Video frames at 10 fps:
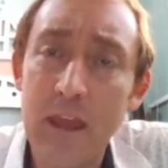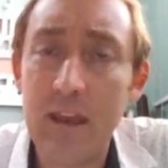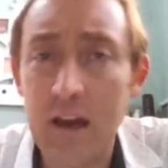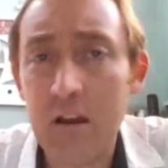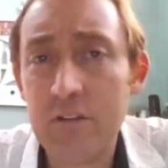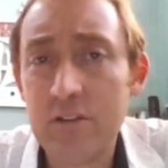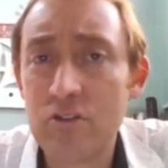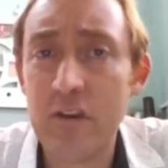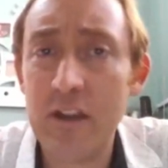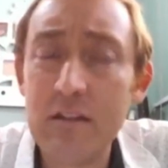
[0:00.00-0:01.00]
and not on the
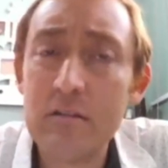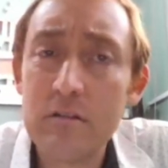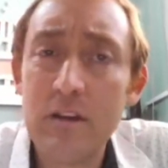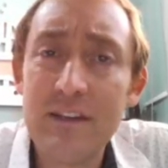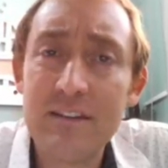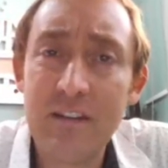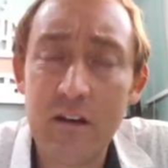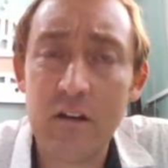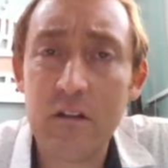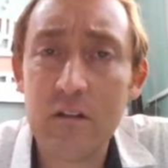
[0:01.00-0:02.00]
street
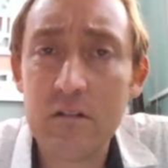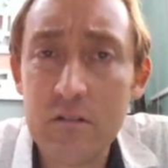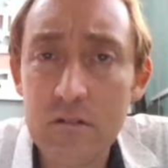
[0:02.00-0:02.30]
until